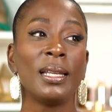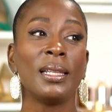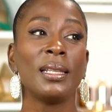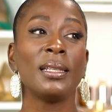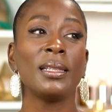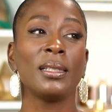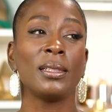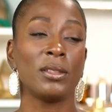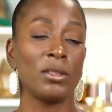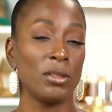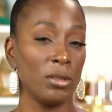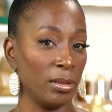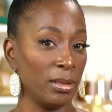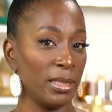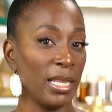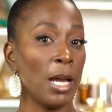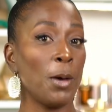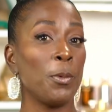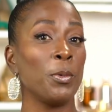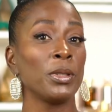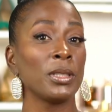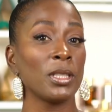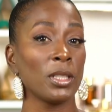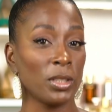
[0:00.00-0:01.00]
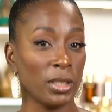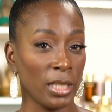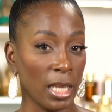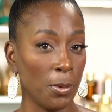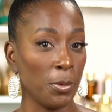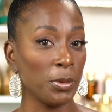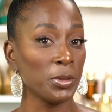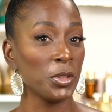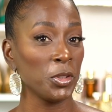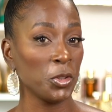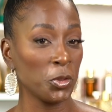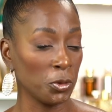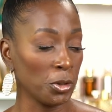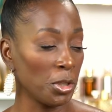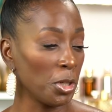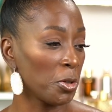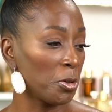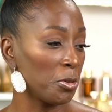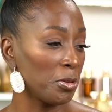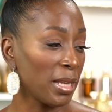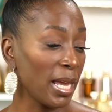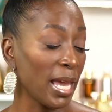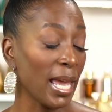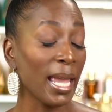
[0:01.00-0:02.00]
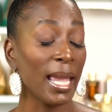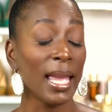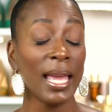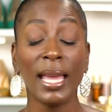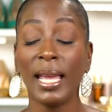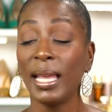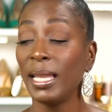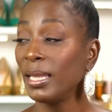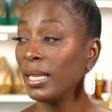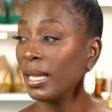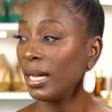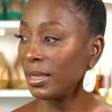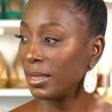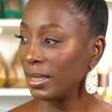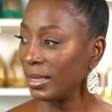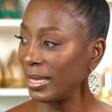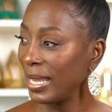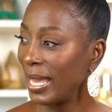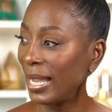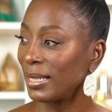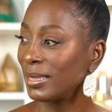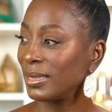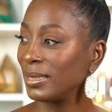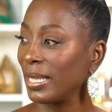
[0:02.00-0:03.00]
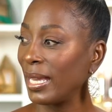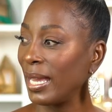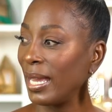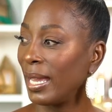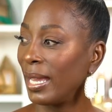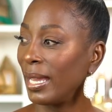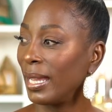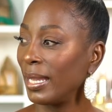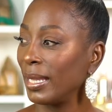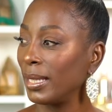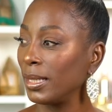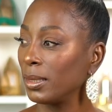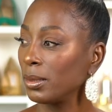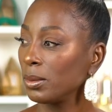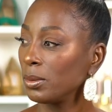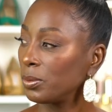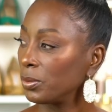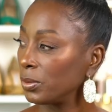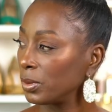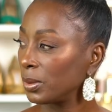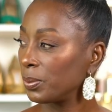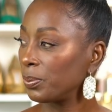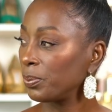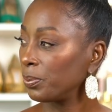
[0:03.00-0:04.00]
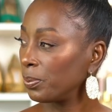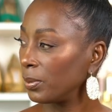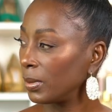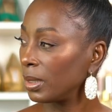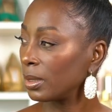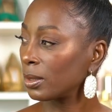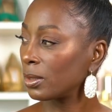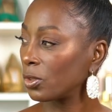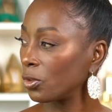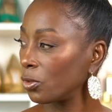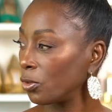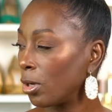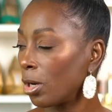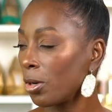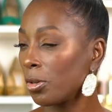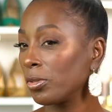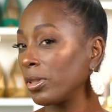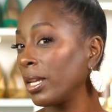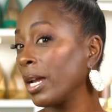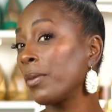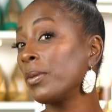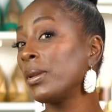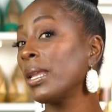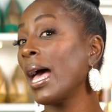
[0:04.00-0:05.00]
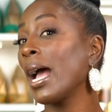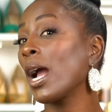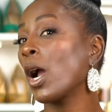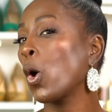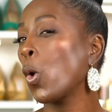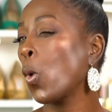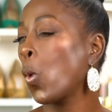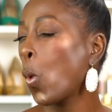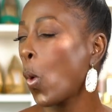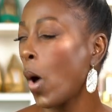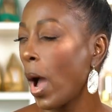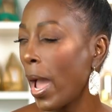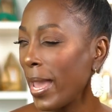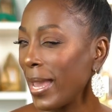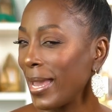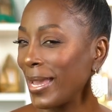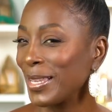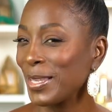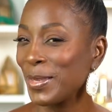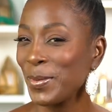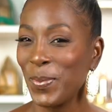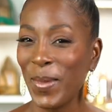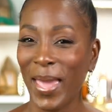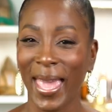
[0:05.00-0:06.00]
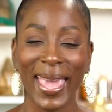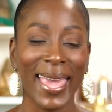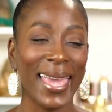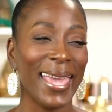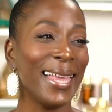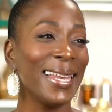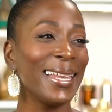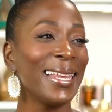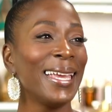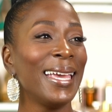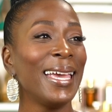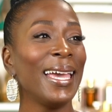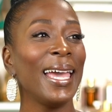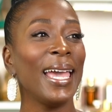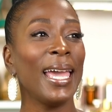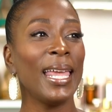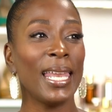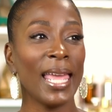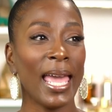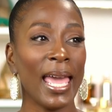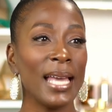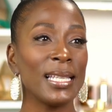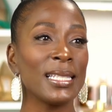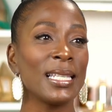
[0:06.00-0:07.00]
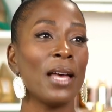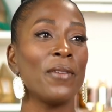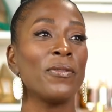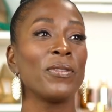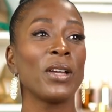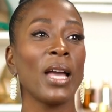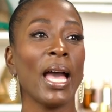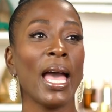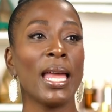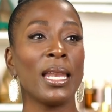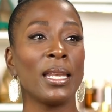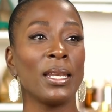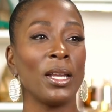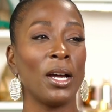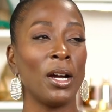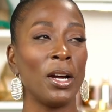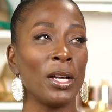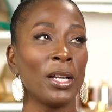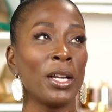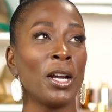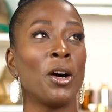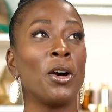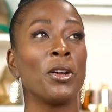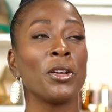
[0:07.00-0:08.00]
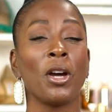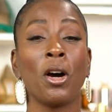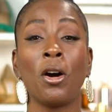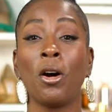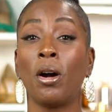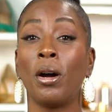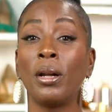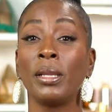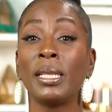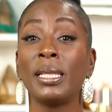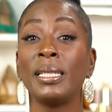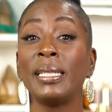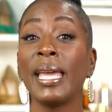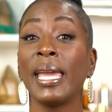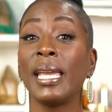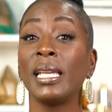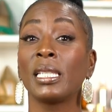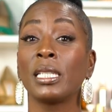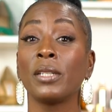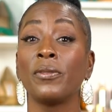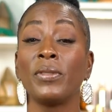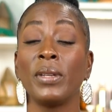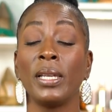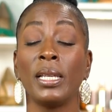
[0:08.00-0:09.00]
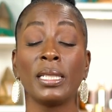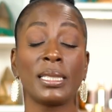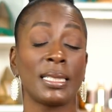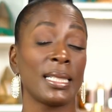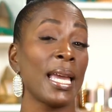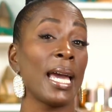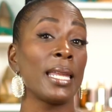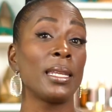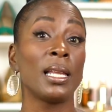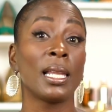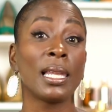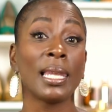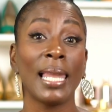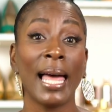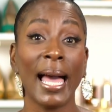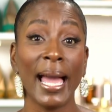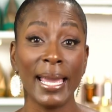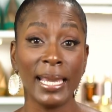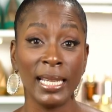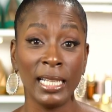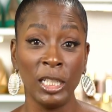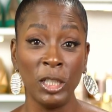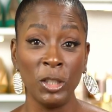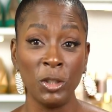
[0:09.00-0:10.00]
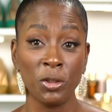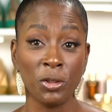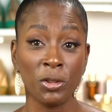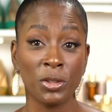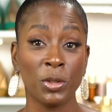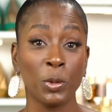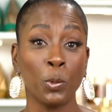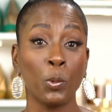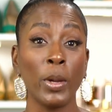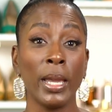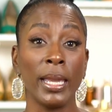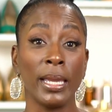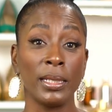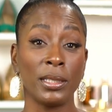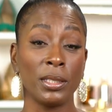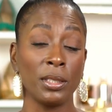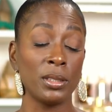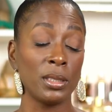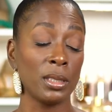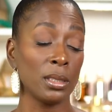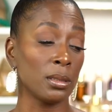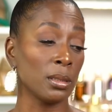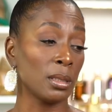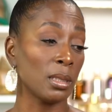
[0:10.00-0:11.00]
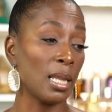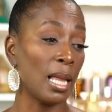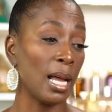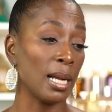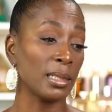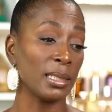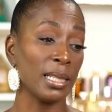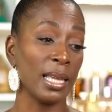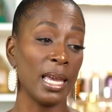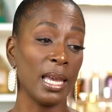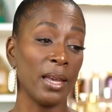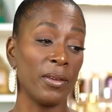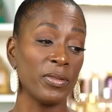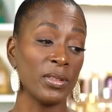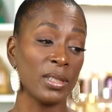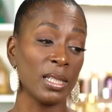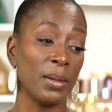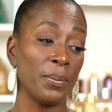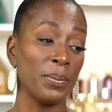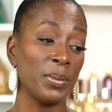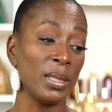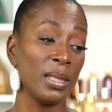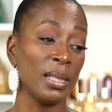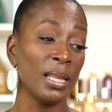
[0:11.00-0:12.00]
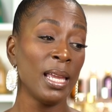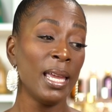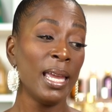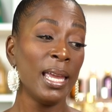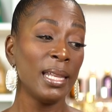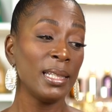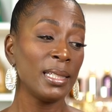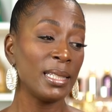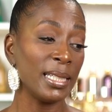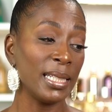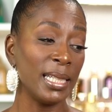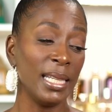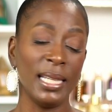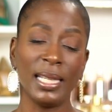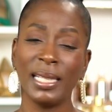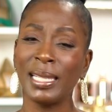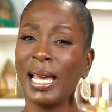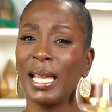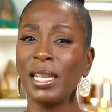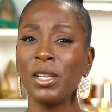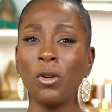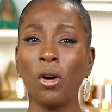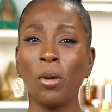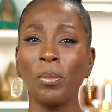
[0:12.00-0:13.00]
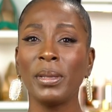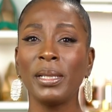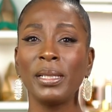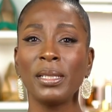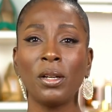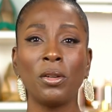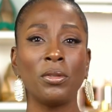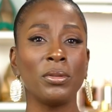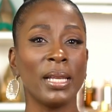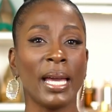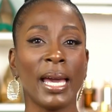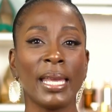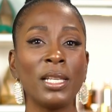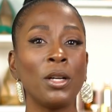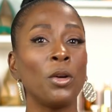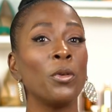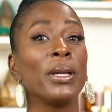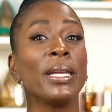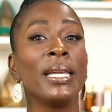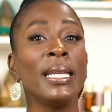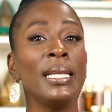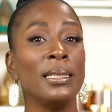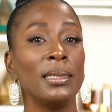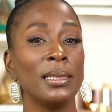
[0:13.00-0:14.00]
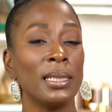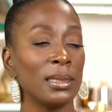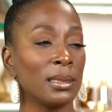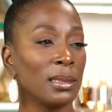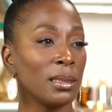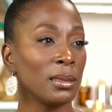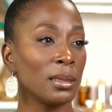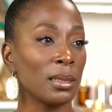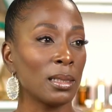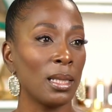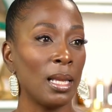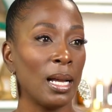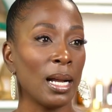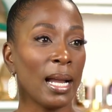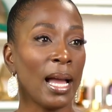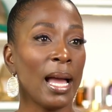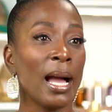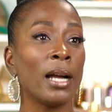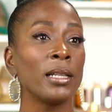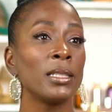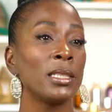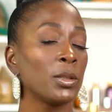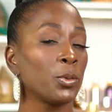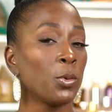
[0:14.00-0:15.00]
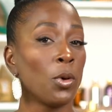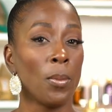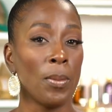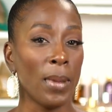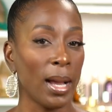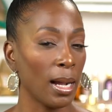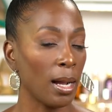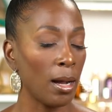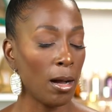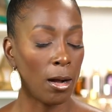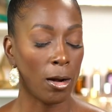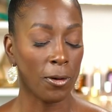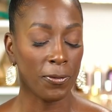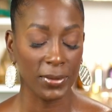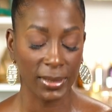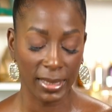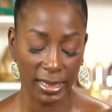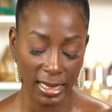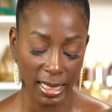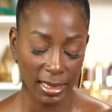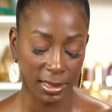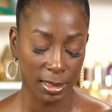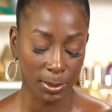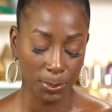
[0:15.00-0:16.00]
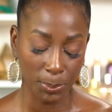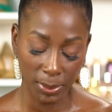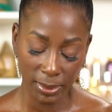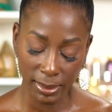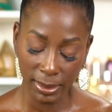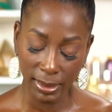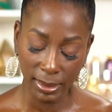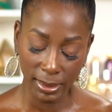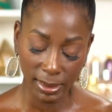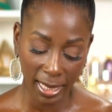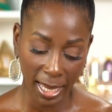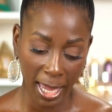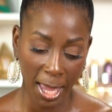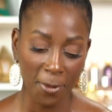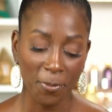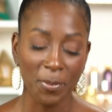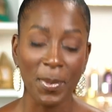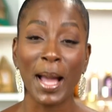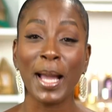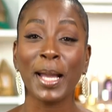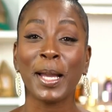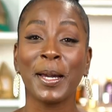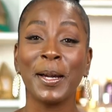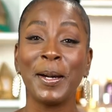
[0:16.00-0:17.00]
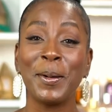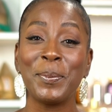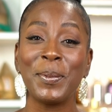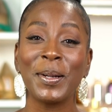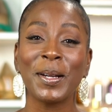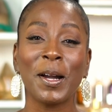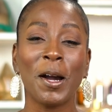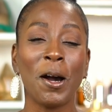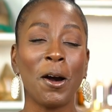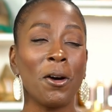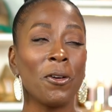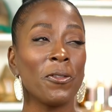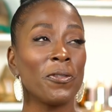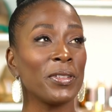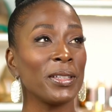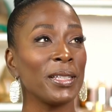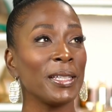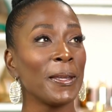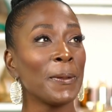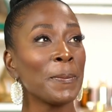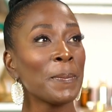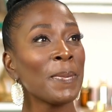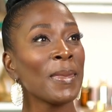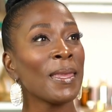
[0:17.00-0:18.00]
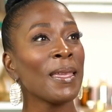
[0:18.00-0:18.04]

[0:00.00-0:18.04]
That was a struggle day. Now the next day was a struggle day, not quite as bad. And as I've gone on, the days it's gotten a lot easier to wait until 10 o'clock to have something to eat. And I normally don't eat at 10 o'clock. I just want my coffee. Can I just please have my cup of coffee?